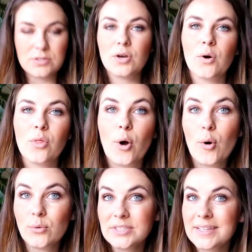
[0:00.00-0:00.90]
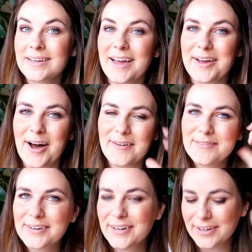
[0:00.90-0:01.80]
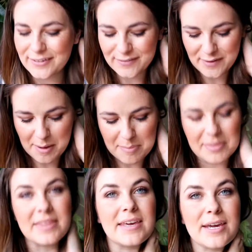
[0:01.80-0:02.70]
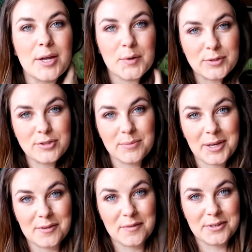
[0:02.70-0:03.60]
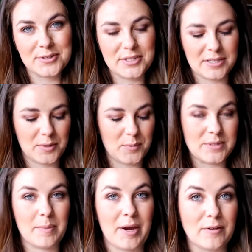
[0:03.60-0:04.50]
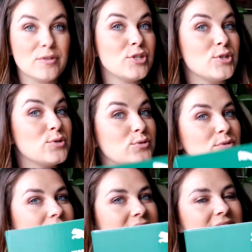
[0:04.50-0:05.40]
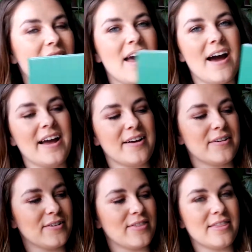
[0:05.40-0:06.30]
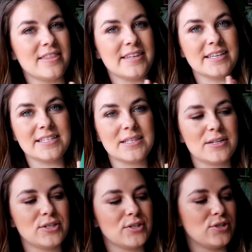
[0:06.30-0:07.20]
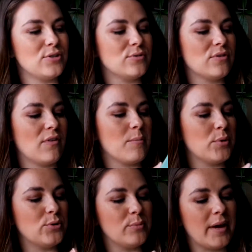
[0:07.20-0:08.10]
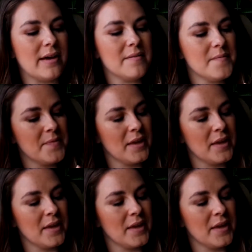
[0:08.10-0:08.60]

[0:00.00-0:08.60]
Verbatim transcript: So the only thing I got for her from the Nordstrom anniversary sale was a pair of shoes. I got her these shoes from Puma.